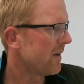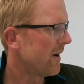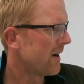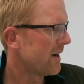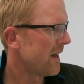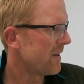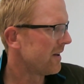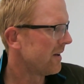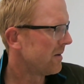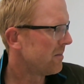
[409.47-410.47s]
you add
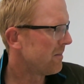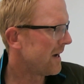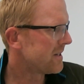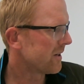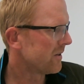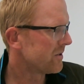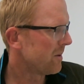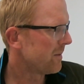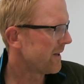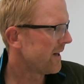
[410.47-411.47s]
another mating on
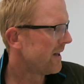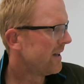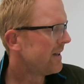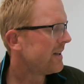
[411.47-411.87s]
top of that,